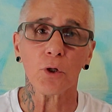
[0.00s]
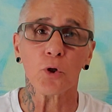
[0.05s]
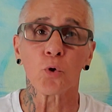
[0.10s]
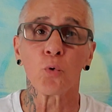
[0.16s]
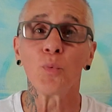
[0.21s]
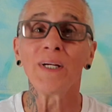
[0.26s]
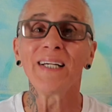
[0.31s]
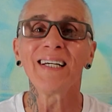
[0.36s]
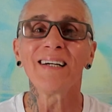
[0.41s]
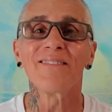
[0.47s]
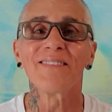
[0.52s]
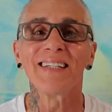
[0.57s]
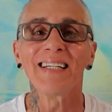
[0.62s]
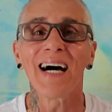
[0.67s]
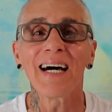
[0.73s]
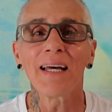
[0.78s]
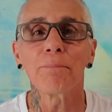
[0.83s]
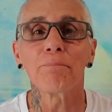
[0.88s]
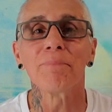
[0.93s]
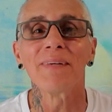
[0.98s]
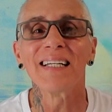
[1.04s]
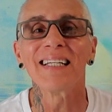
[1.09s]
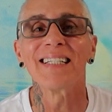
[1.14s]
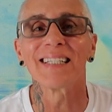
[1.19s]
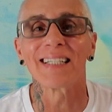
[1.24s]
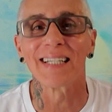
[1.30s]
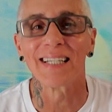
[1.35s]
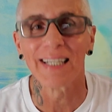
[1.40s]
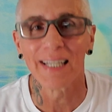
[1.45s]
We have not been
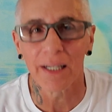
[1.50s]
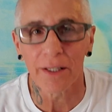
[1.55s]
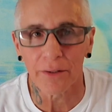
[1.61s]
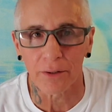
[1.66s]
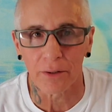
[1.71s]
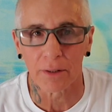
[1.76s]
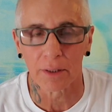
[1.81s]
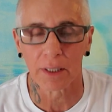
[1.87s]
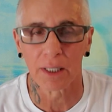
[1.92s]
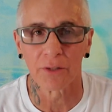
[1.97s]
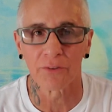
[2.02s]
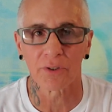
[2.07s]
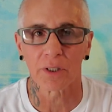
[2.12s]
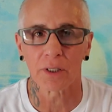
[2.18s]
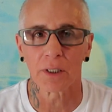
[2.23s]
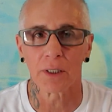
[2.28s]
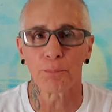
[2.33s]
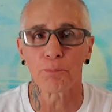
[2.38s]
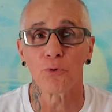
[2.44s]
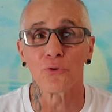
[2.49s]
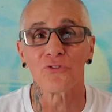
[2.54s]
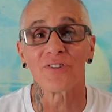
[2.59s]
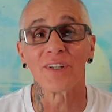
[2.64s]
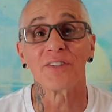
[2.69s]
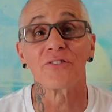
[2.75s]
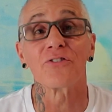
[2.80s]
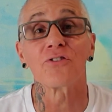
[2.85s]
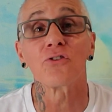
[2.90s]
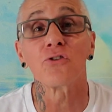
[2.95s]
together as a couple
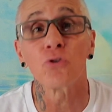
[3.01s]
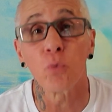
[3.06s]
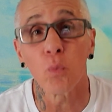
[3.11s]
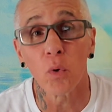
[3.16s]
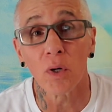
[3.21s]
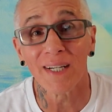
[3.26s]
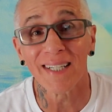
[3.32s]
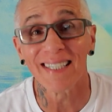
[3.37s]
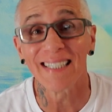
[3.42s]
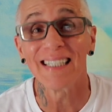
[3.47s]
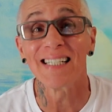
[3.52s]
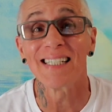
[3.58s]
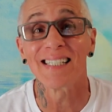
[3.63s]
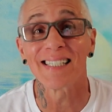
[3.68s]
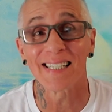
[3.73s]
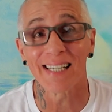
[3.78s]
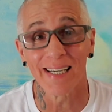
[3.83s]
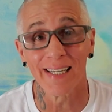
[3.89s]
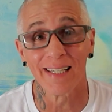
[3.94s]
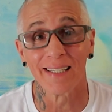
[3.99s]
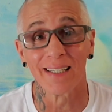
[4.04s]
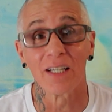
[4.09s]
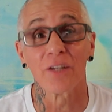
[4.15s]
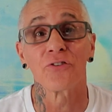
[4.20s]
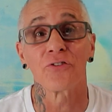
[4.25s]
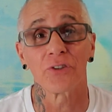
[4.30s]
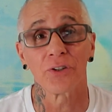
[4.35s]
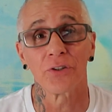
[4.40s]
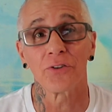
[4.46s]
since 2010.
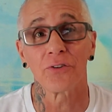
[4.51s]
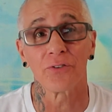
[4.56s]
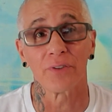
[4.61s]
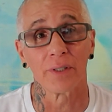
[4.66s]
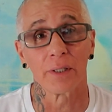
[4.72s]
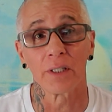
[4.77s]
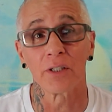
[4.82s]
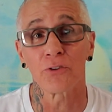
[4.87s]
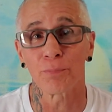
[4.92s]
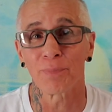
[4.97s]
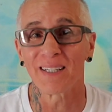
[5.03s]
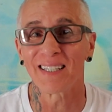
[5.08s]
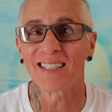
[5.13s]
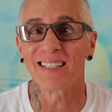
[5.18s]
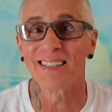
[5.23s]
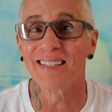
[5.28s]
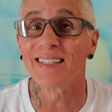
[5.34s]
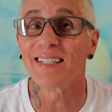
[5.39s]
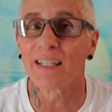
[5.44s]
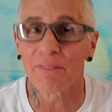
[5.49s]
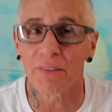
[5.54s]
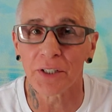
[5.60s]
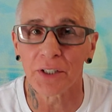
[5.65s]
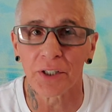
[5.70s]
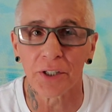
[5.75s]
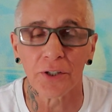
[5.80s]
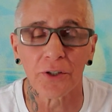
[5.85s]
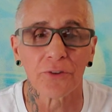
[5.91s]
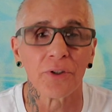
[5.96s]
Seriously, it's been 11
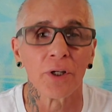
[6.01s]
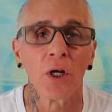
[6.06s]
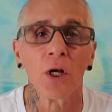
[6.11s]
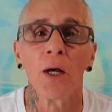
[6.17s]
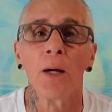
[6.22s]
years.